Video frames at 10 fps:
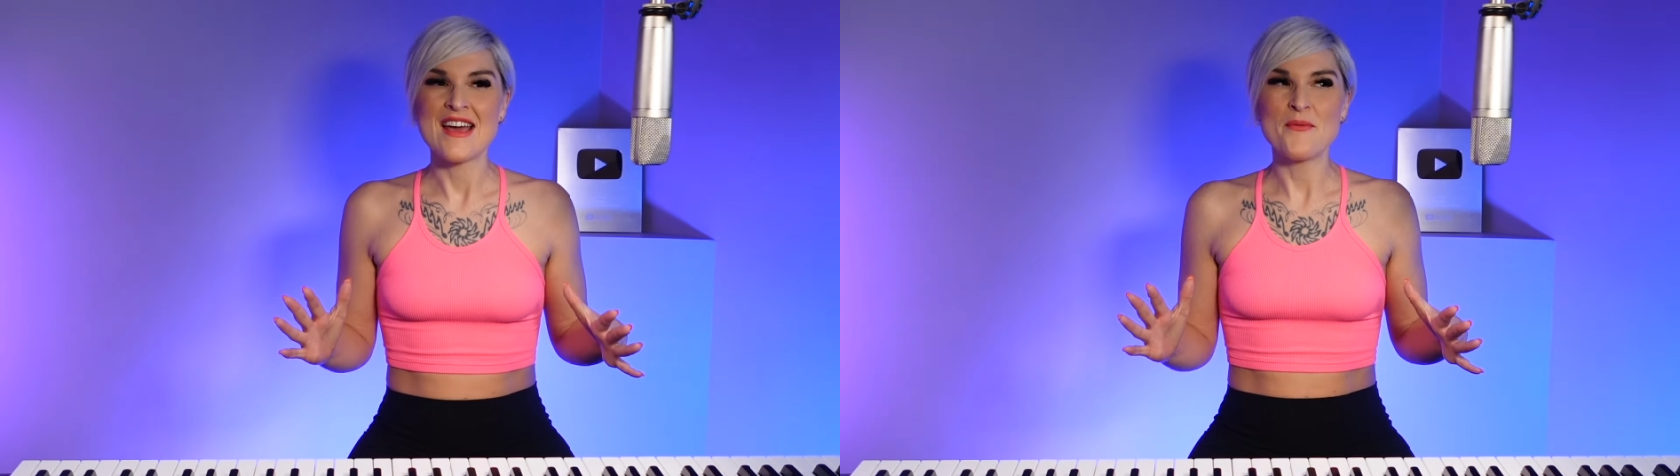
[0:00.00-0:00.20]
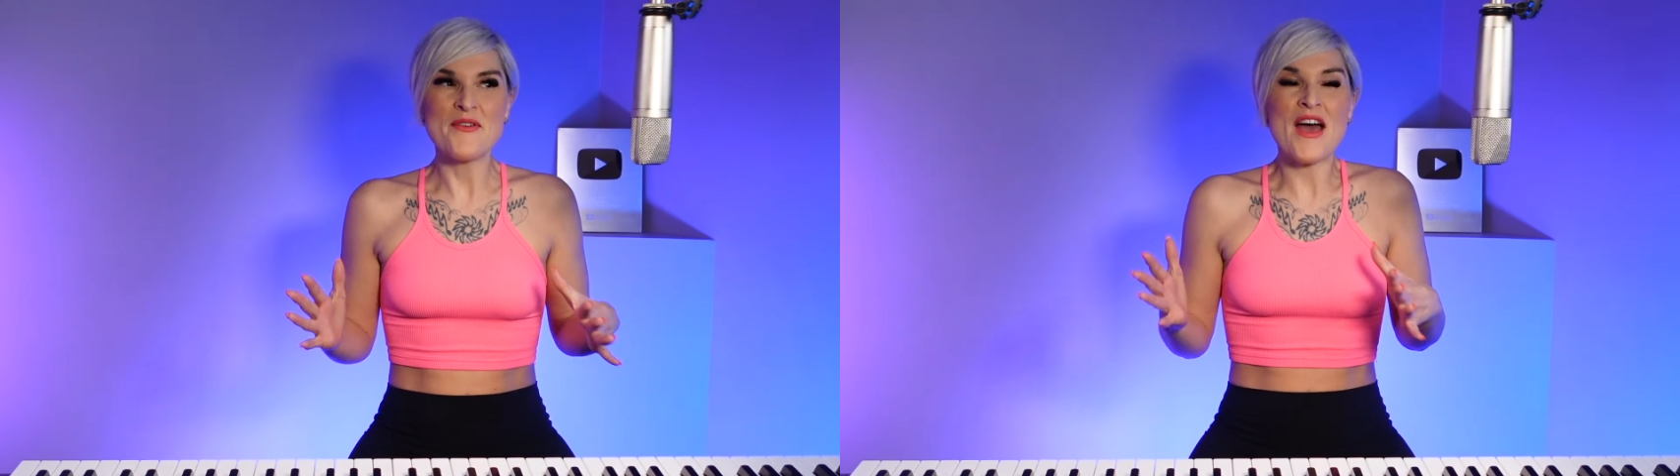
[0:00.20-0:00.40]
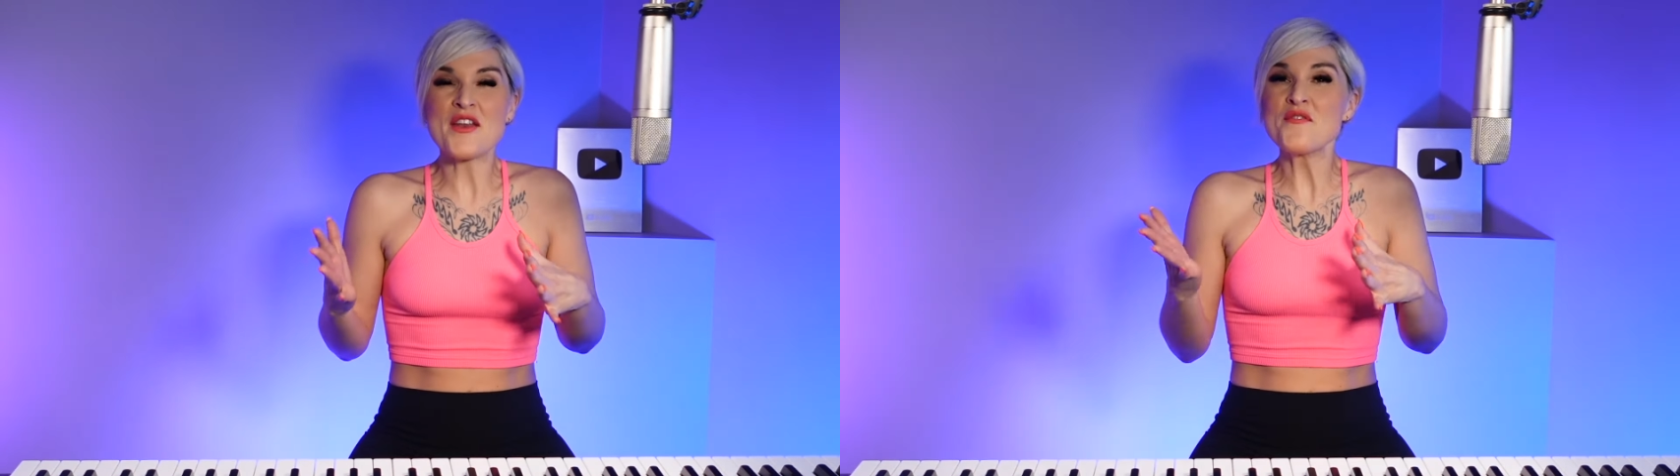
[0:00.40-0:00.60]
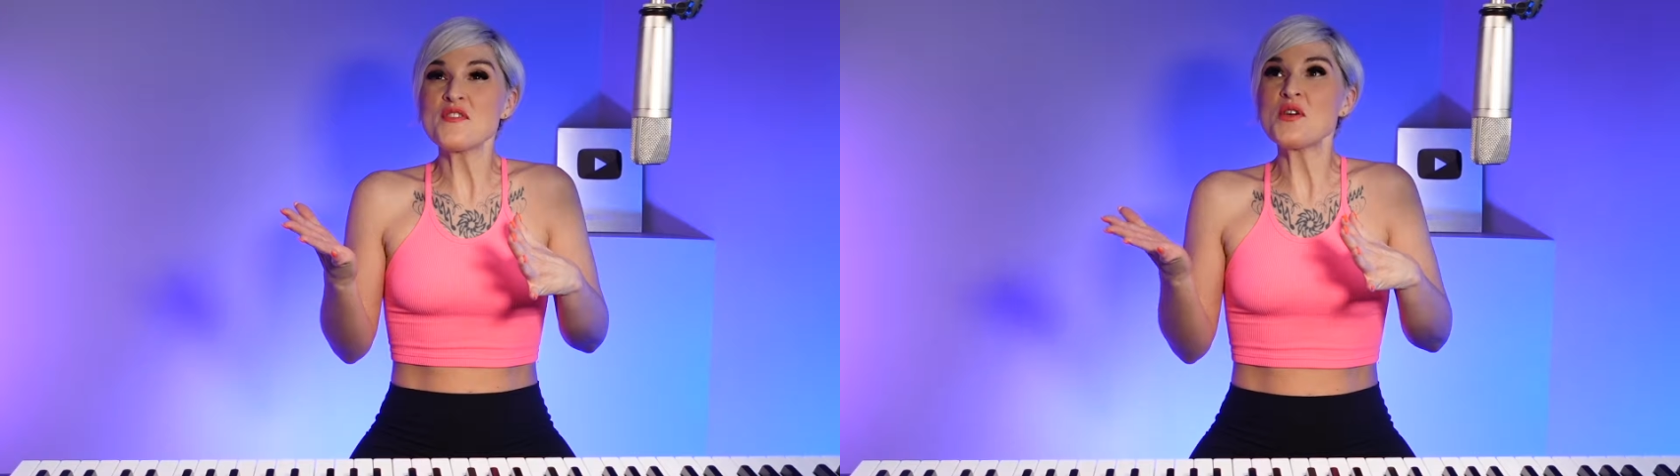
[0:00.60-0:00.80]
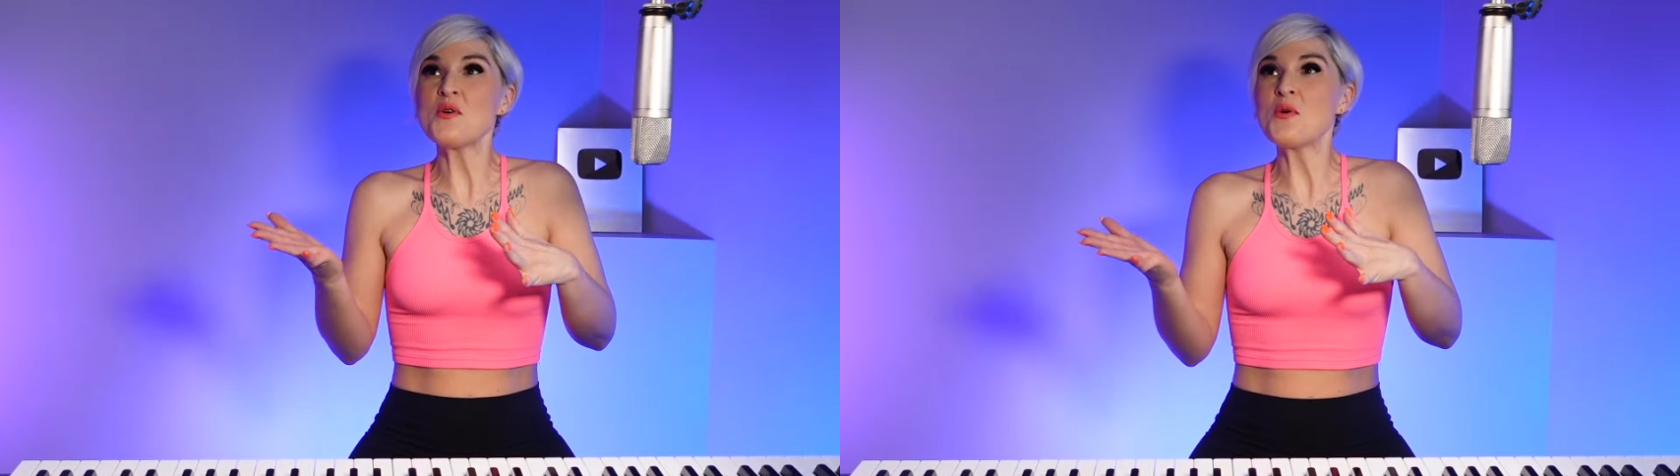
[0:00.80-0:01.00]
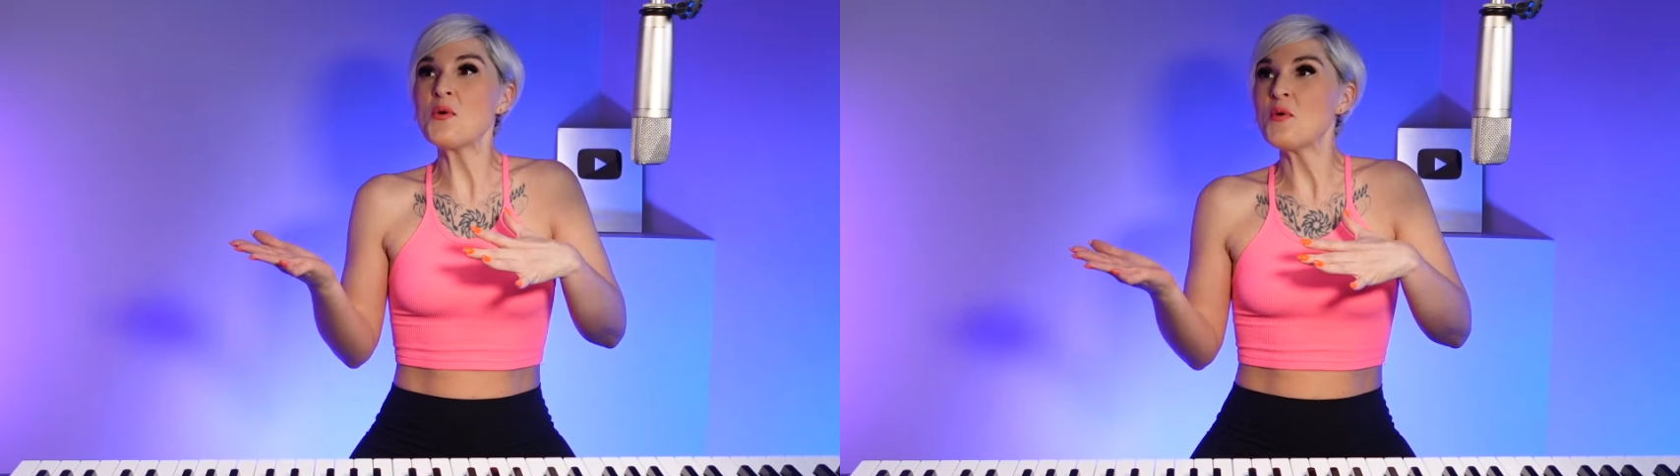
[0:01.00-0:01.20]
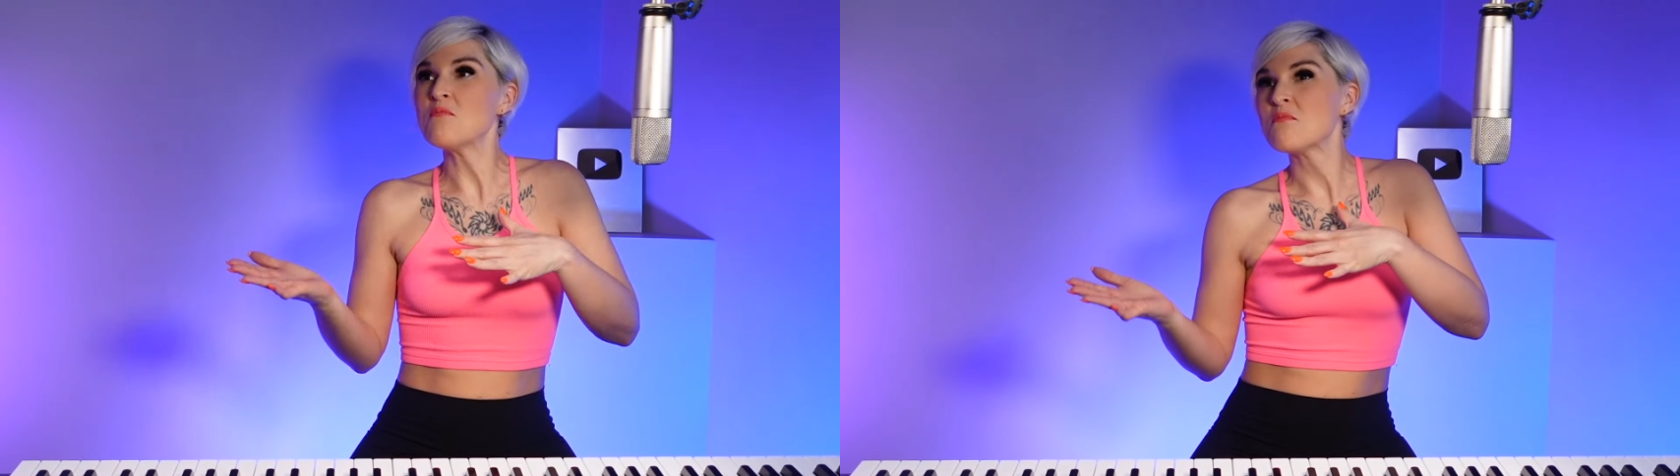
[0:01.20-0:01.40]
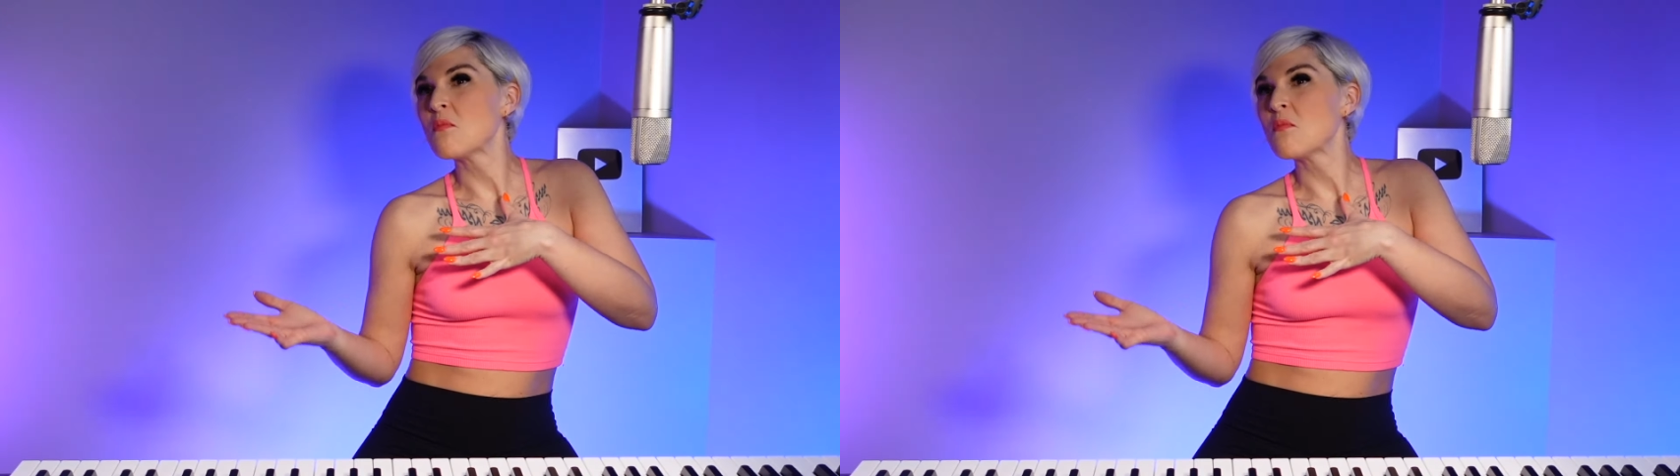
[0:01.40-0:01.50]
We've had a few,